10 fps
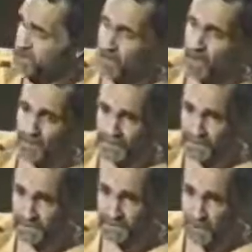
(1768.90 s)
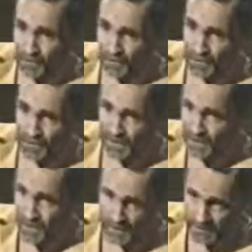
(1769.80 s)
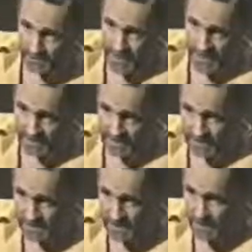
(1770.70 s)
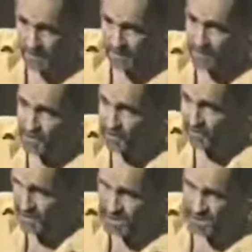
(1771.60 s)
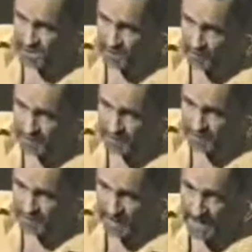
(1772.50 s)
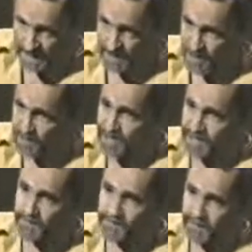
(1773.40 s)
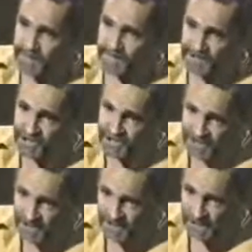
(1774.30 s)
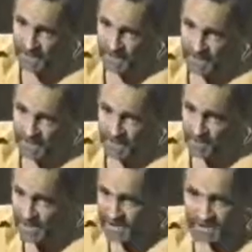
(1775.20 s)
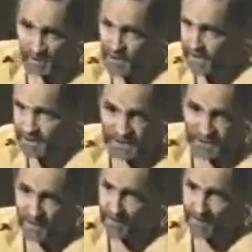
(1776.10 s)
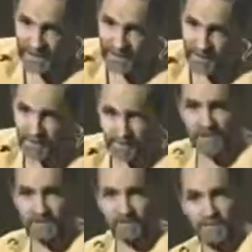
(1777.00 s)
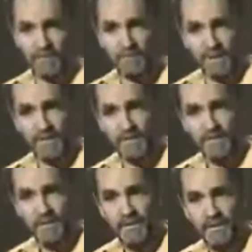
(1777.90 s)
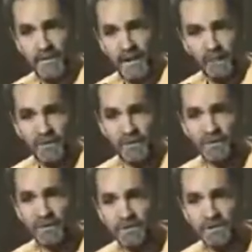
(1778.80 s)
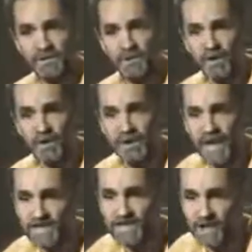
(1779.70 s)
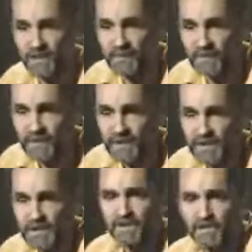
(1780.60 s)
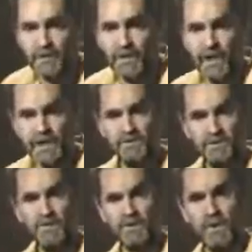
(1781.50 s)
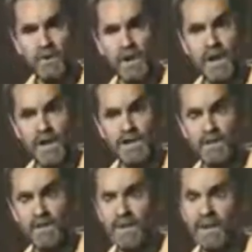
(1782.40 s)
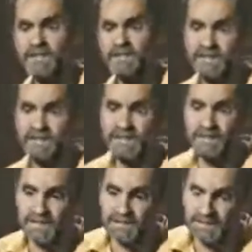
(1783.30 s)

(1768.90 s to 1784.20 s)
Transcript: did all this, he's no good, and he's all these bad things. Because you need someone to be bad, because you got the brain of a chicken. You need someone to peck on, make you feel better. And when you can put someone in the gas chamber, then you feel like you're doing all right. I say this,